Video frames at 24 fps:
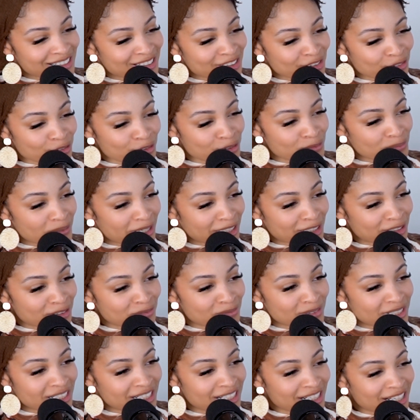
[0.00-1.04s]
disrespecting
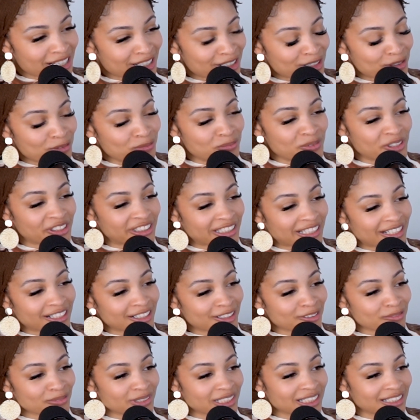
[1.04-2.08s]
me and
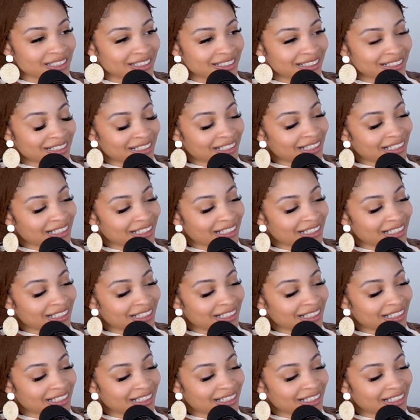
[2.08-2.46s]
humiliating me,